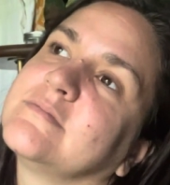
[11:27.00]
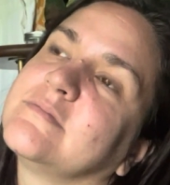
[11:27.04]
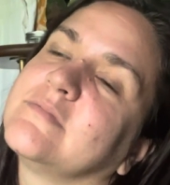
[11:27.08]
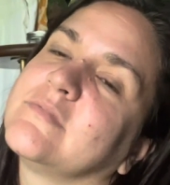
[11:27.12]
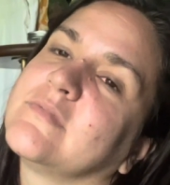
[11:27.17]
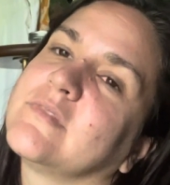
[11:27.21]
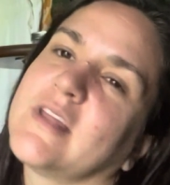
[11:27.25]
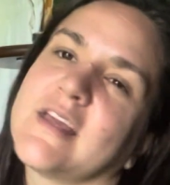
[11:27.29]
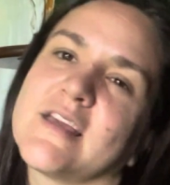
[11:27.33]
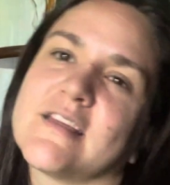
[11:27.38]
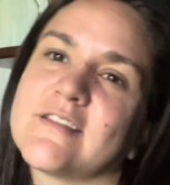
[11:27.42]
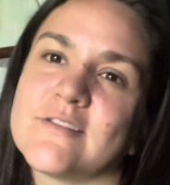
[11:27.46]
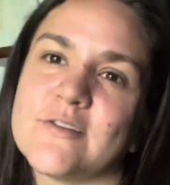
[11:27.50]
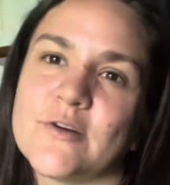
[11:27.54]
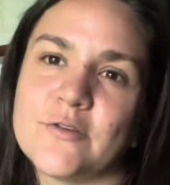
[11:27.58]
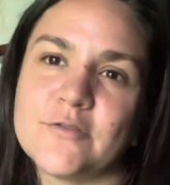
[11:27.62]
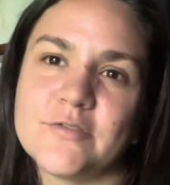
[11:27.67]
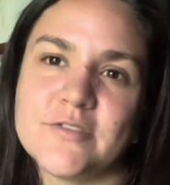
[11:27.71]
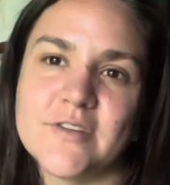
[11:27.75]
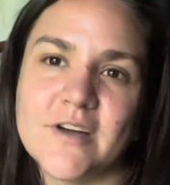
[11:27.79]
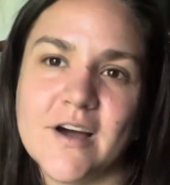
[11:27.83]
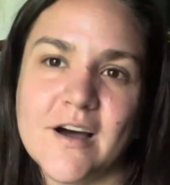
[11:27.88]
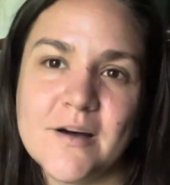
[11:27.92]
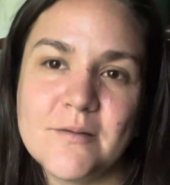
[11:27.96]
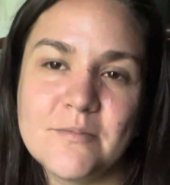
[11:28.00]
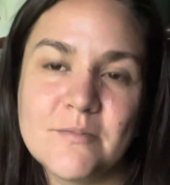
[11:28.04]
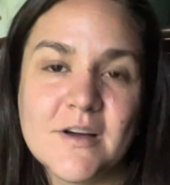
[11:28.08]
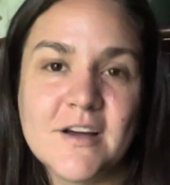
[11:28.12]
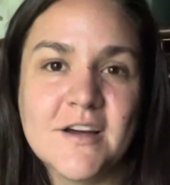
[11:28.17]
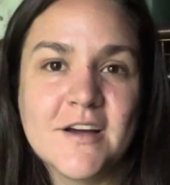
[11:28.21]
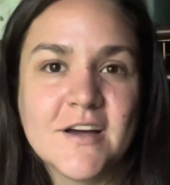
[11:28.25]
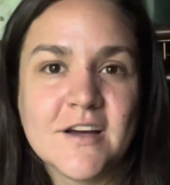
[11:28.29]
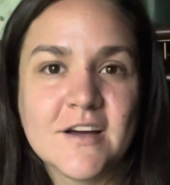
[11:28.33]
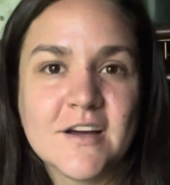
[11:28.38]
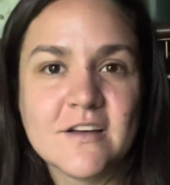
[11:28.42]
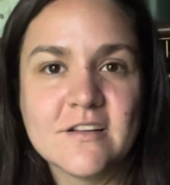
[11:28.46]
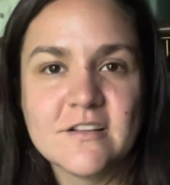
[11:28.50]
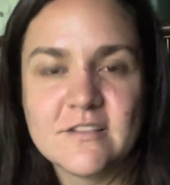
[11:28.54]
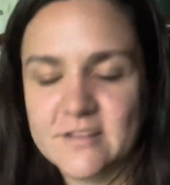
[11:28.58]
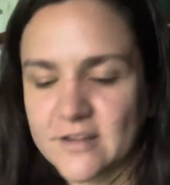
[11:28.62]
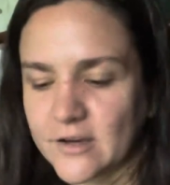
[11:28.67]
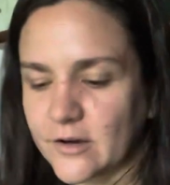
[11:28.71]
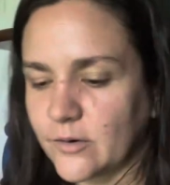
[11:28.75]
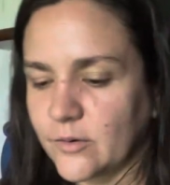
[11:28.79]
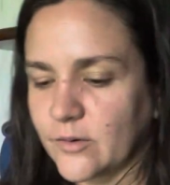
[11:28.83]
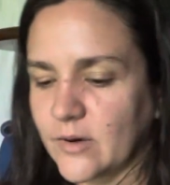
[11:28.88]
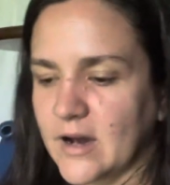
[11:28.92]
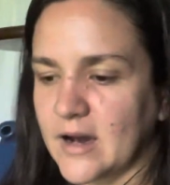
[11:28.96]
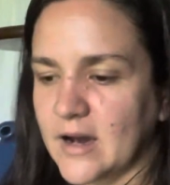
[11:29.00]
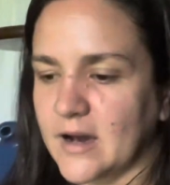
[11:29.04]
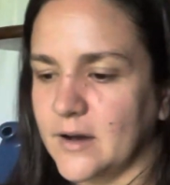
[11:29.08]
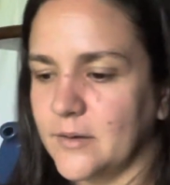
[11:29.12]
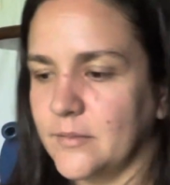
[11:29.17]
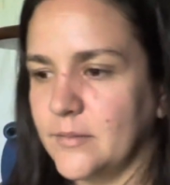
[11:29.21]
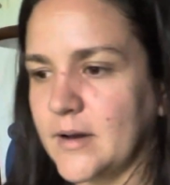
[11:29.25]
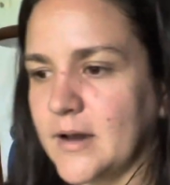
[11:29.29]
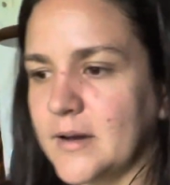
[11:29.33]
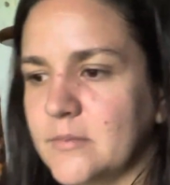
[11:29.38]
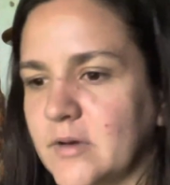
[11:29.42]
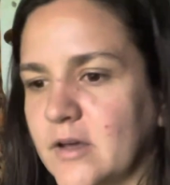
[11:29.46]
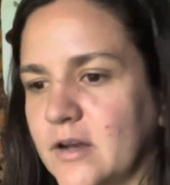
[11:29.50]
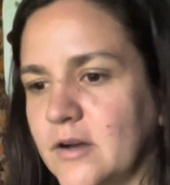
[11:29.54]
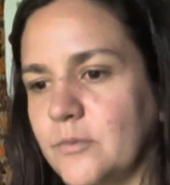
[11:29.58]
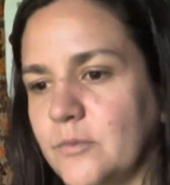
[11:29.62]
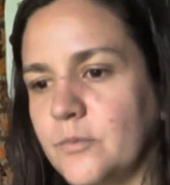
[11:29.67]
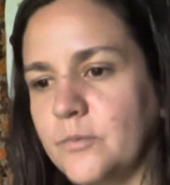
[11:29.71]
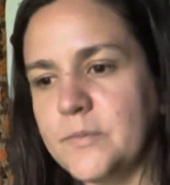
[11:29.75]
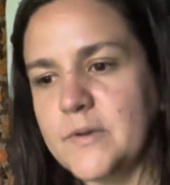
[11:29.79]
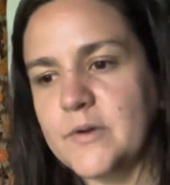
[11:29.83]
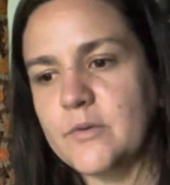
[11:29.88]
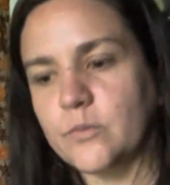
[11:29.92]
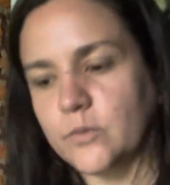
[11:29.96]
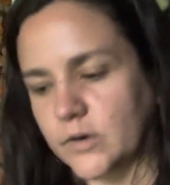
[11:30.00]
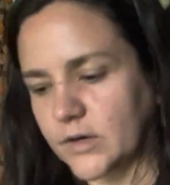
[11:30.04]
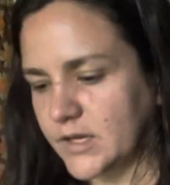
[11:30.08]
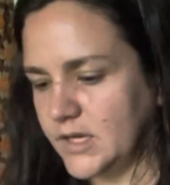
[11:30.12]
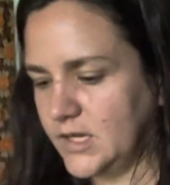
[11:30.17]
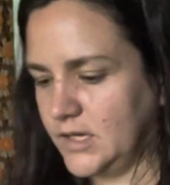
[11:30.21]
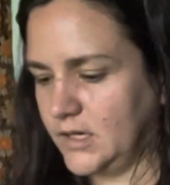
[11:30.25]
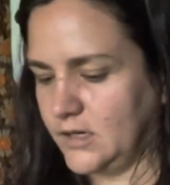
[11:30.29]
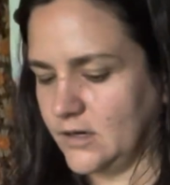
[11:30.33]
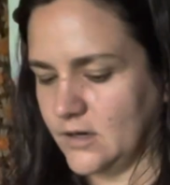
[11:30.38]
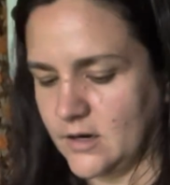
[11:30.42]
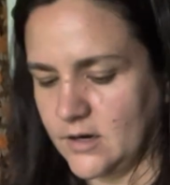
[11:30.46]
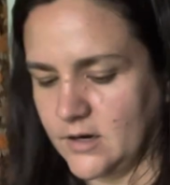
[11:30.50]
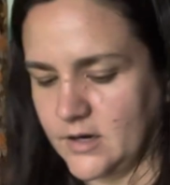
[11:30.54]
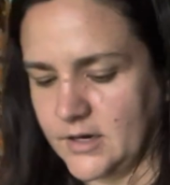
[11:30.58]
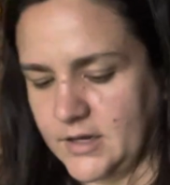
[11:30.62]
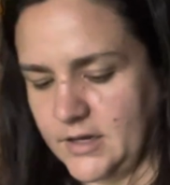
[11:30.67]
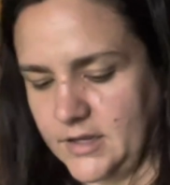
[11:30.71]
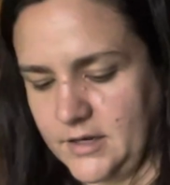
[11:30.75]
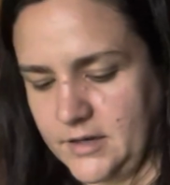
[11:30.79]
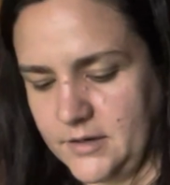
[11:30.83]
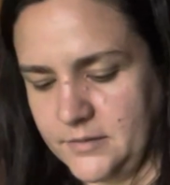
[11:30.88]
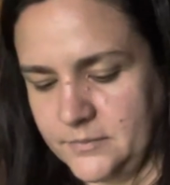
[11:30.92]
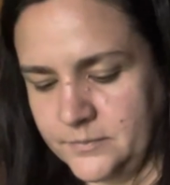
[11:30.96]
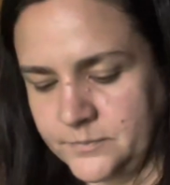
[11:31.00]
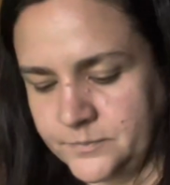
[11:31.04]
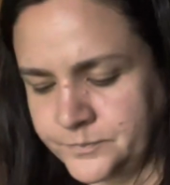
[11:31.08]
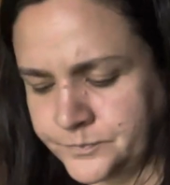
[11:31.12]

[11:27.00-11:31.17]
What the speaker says: Like stovetop. So I'm gonna be working on